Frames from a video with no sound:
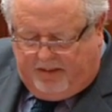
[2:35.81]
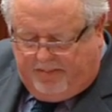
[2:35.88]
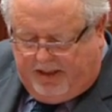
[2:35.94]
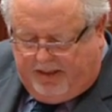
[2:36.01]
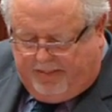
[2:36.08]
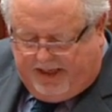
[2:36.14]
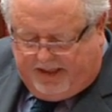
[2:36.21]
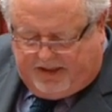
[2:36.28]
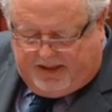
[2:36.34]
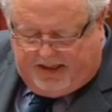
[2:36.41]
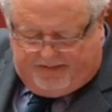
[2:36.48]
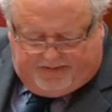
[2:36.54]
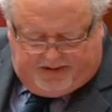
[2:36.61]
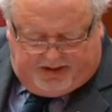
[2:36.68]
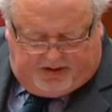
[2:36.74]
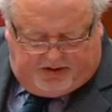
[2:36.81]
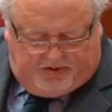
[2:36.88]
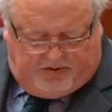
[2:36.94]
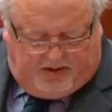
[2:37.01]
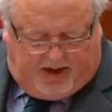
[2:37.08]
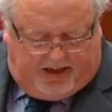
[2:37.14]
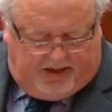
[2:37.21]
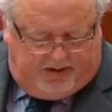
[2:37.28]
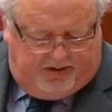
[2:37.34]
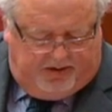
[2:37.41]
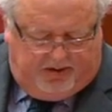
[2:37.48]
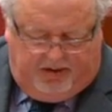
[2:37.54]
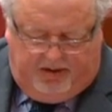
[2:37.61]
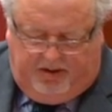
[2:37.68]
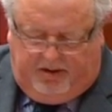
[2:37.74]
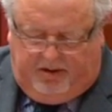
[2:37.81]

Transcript: to be about 70 Australians